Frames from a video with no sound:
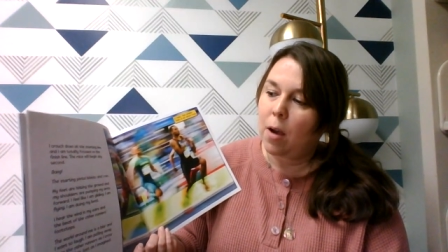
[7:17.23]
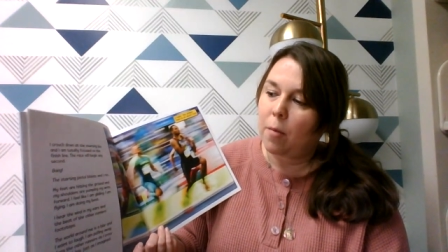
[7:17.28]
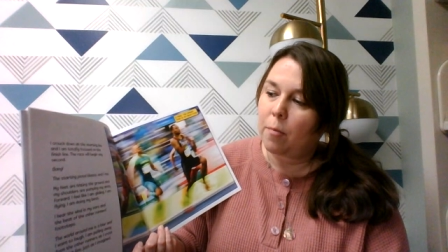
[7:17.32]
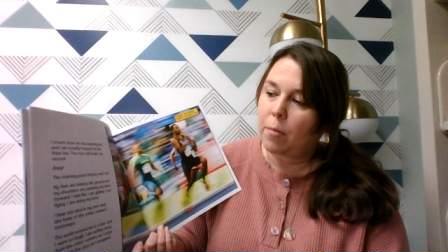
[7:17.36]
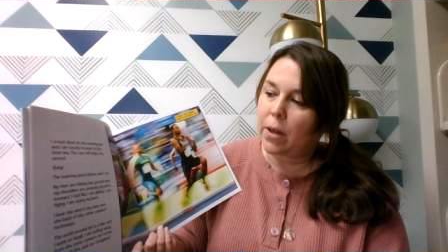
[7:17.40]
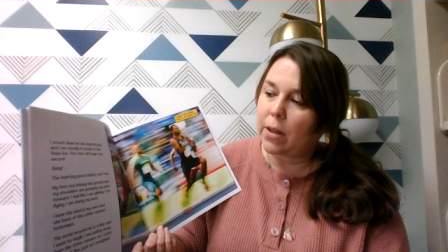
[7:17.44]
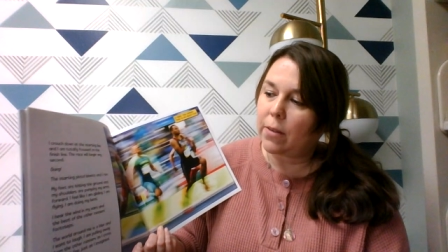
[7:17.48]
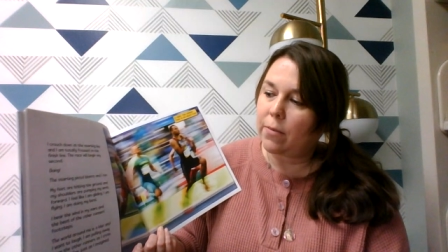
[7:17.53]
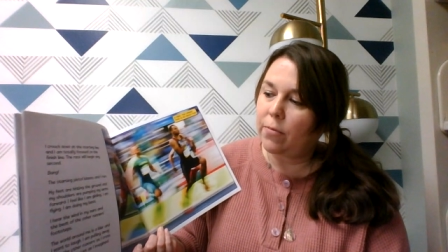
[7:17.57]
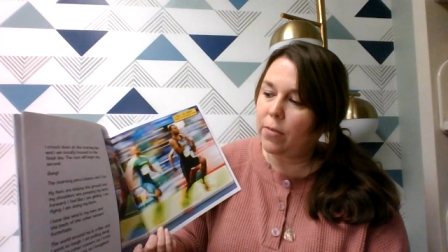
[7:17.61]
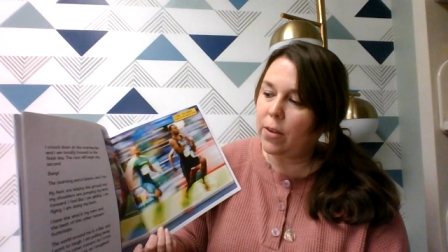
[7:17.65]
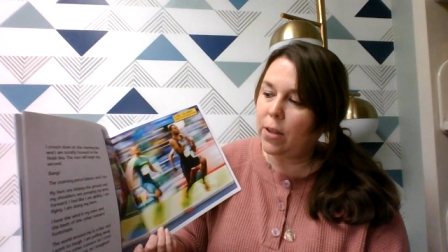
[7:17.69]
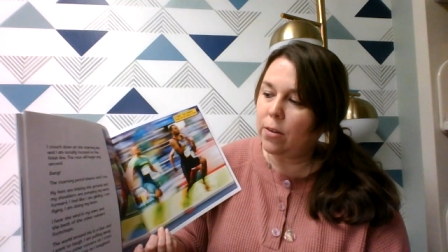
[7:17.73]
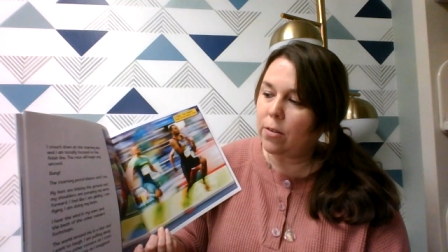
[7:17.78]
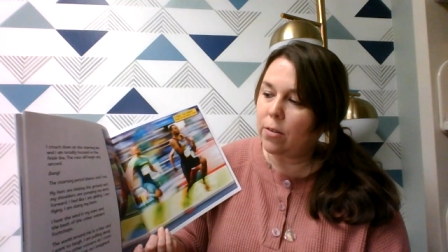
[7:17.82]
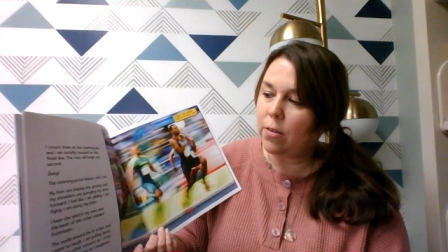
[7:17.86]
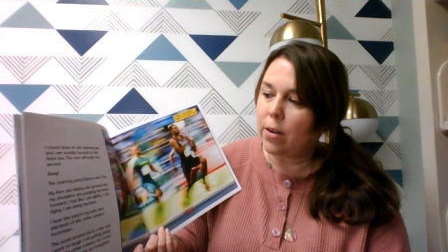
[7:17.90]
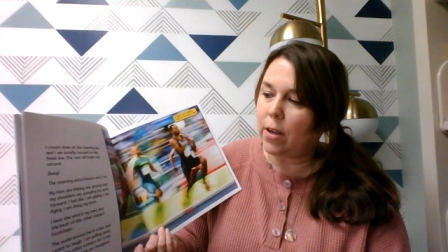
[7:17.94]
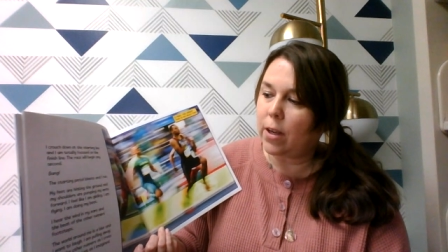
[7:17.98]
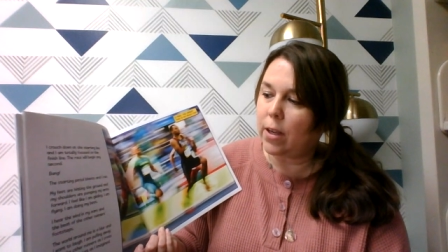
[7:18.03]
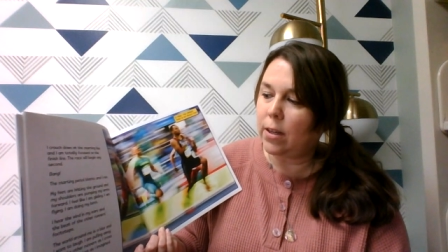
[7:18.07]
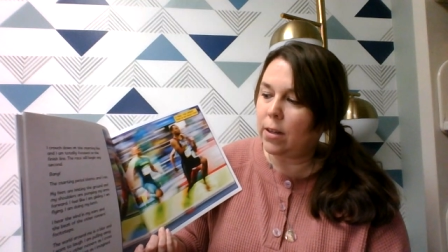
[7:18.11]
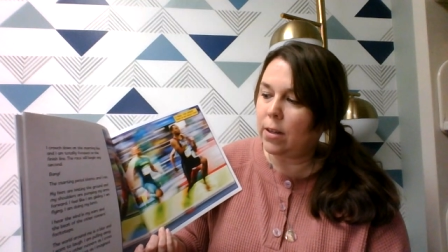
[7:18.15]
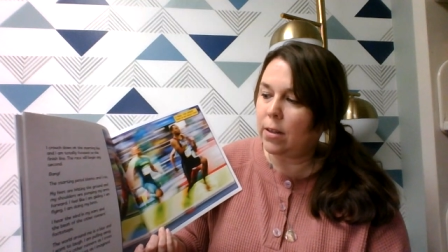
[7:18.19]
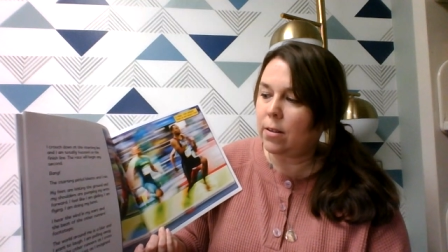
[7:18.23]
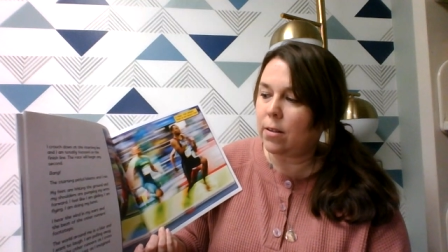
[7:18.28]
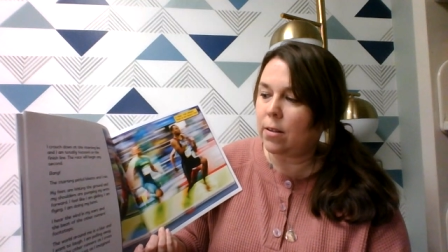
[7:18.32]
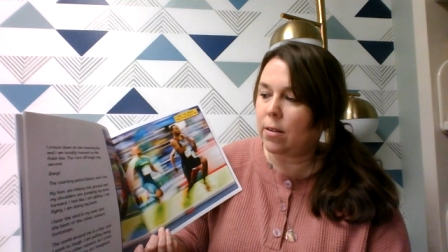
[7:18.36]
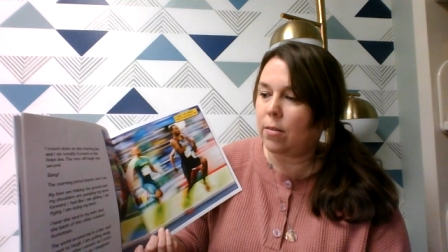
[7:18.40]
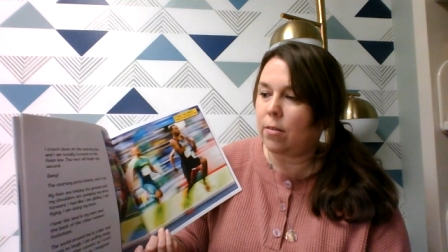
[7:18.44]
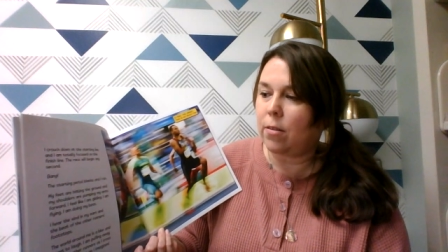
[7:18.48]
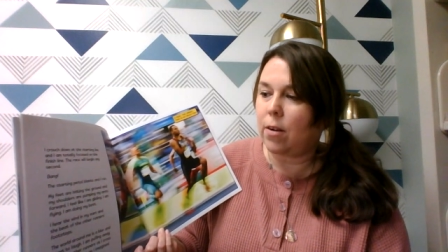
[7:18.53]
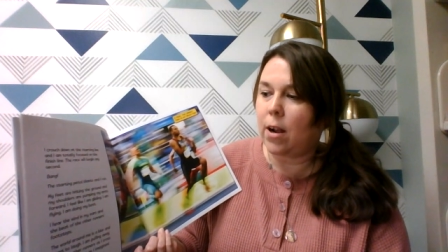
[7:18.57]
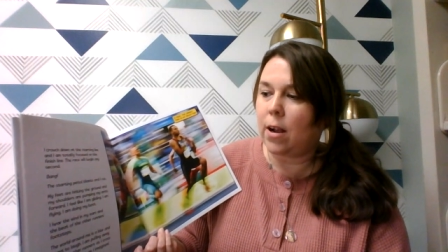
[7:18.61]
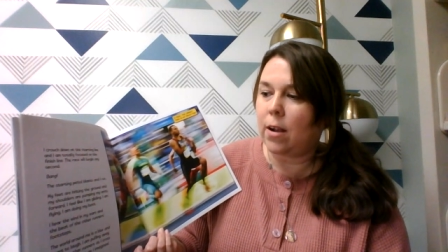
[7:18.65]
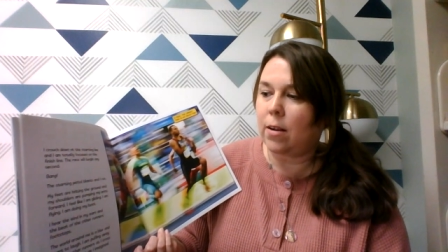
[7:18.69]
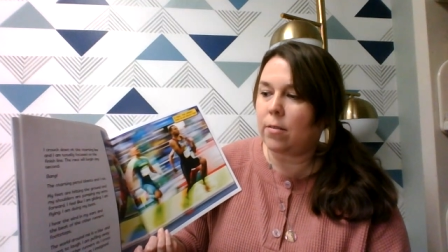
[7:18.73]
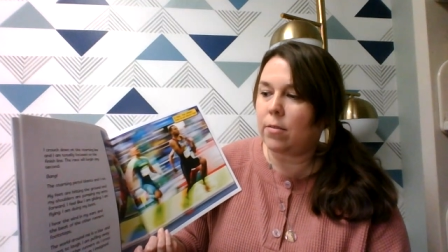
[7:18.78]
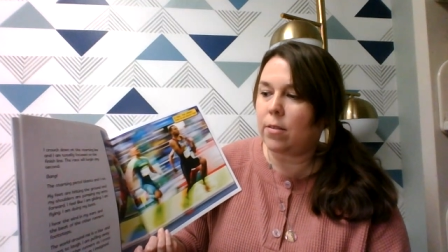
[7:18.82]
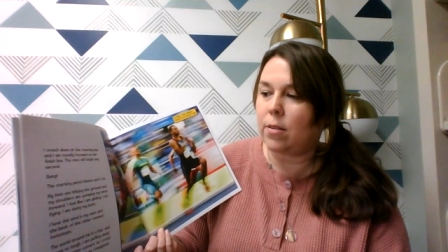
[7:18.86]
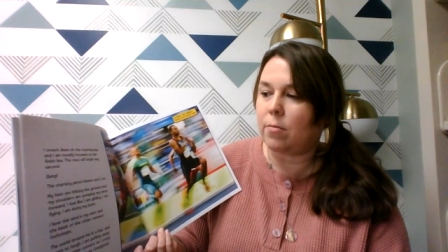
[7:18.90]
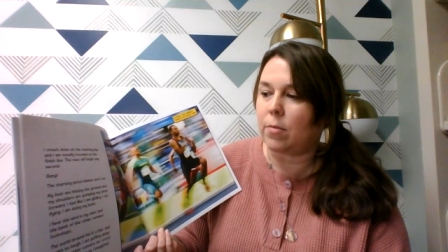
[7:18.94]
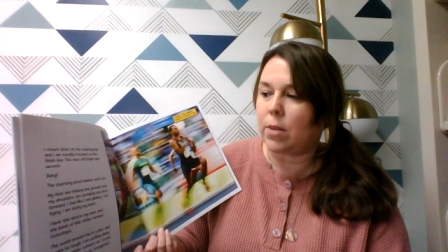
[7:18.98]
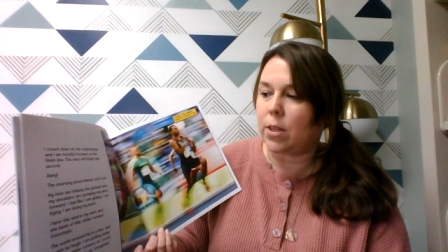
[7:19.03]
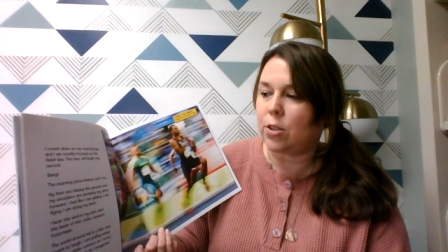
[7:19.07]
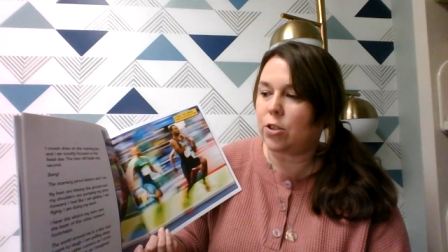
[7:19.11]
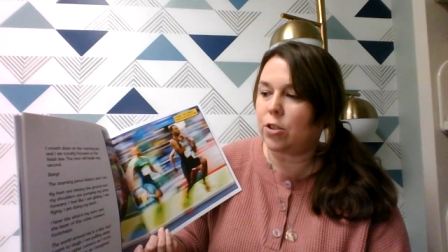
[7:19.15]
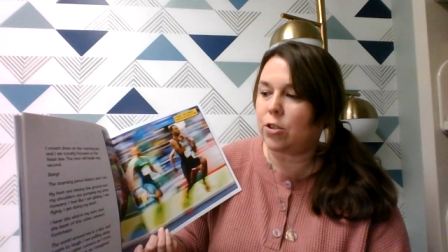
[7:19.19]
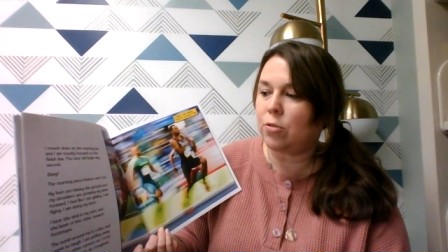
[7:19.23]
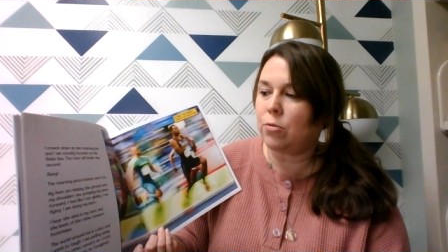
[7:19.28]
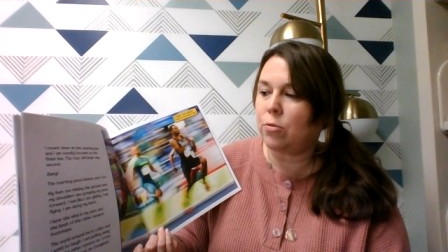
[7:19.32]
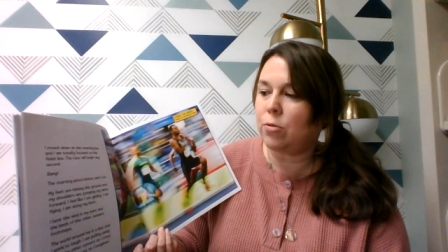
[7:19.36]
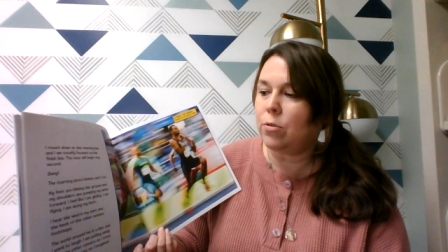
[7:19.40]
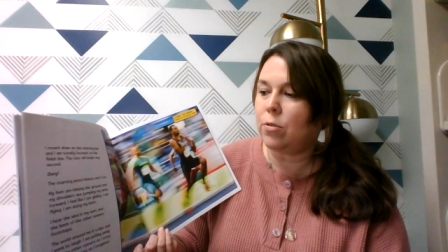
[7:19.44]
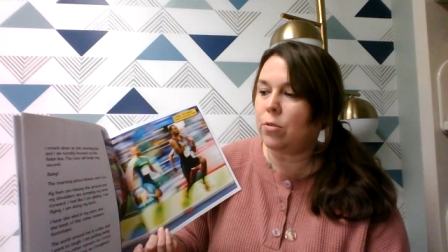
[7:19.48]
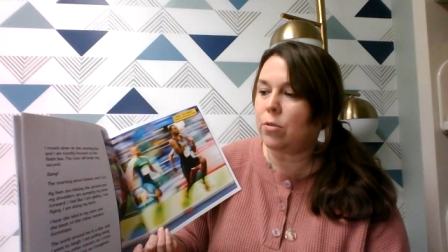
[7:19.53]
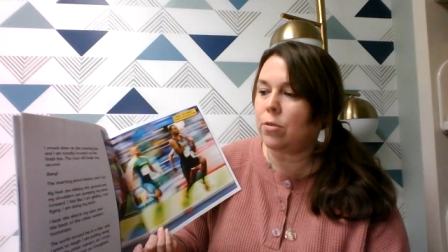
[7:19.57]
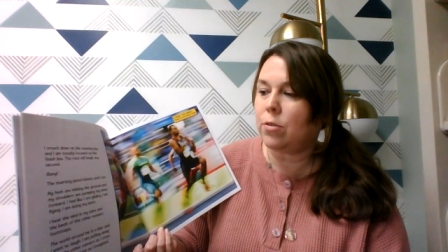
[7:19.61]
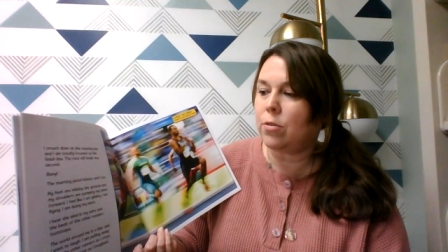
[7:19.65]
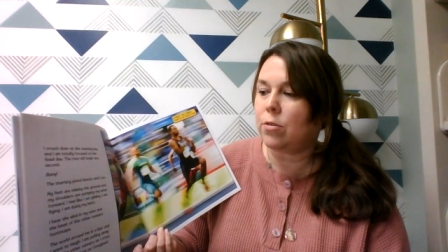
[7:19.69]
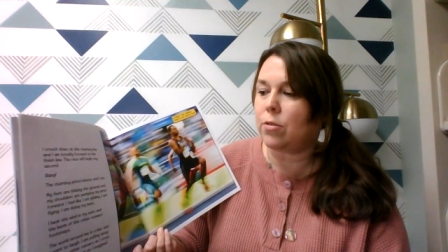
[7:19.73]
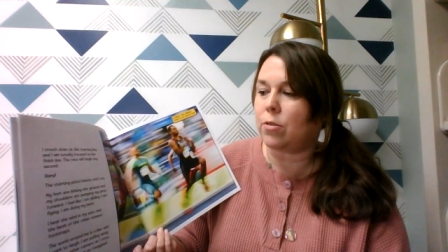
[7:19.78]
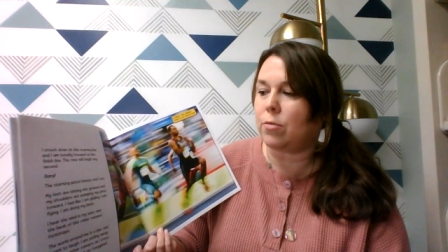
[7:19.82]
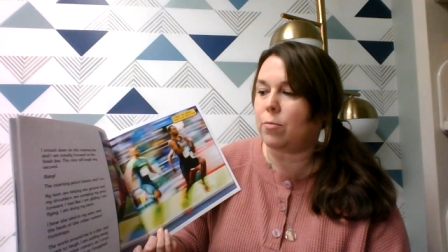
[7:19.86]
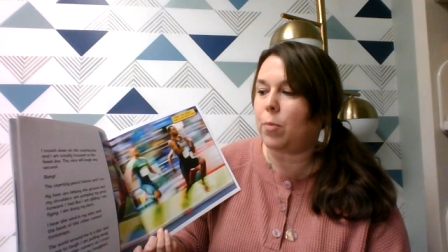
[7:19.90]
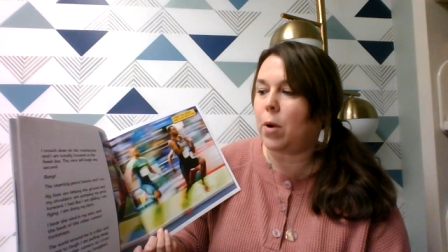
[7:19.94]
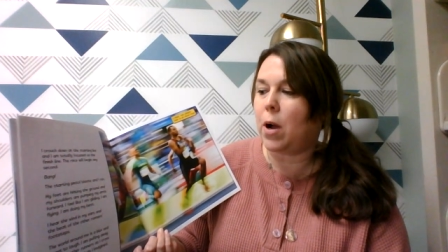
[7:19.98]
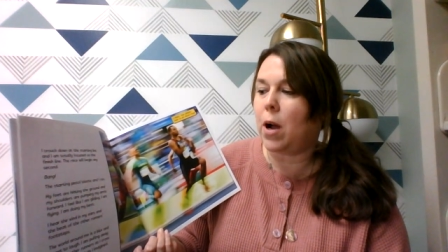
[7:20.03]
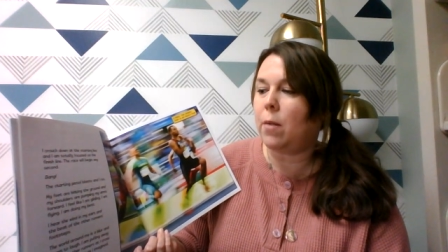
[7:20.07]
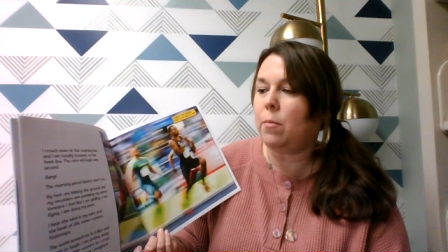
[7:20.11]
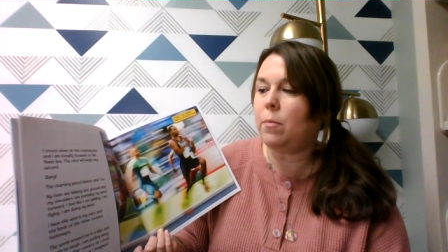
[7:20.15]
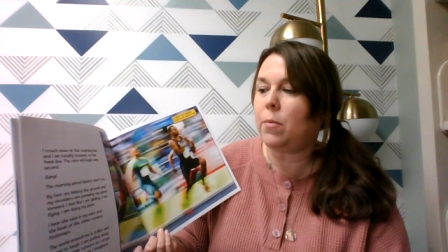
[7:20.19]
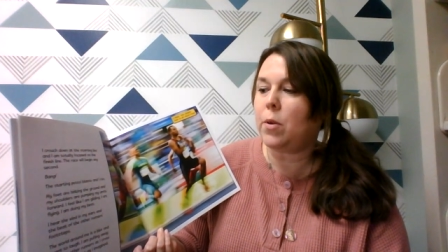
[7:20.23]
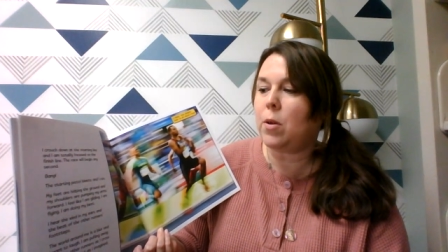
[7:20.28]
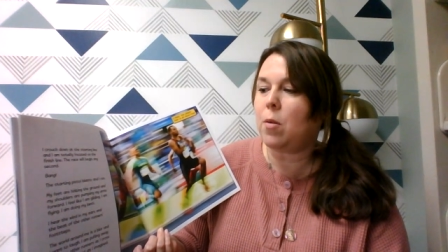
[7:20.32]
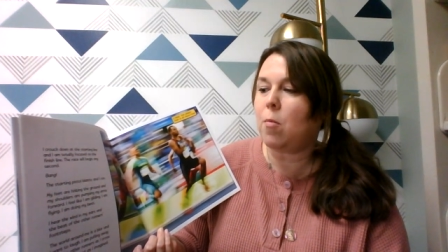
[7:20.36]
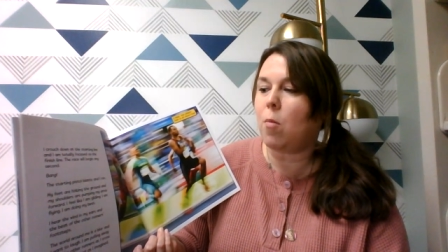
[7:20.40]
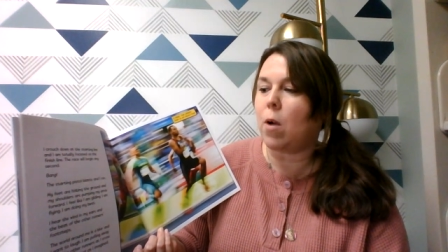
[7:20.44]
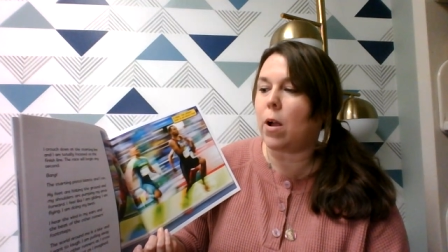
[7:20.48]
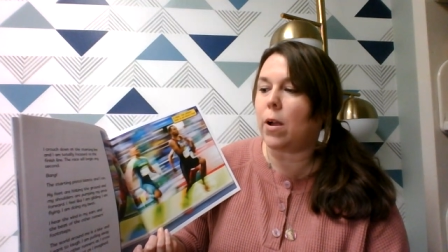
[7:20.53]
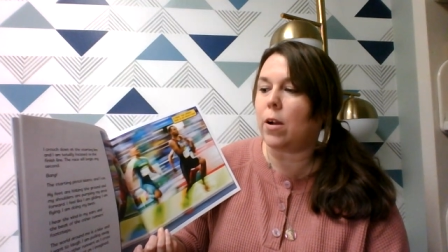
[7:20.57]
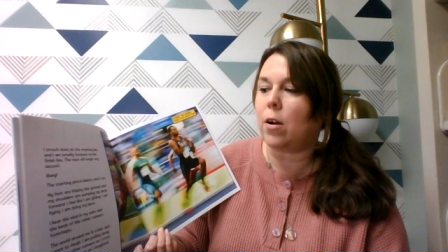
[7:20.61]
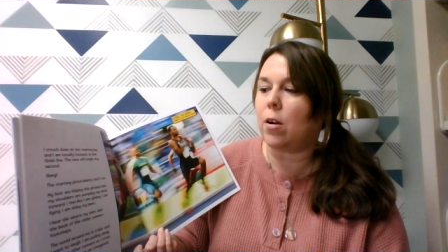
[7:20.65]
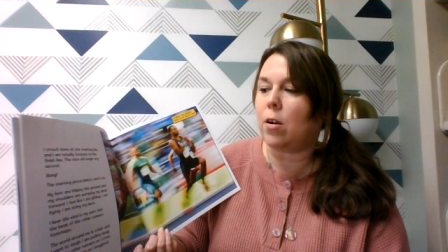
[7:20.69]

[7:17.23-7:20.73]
My feet are hitting the ground and my shoulders are pumping my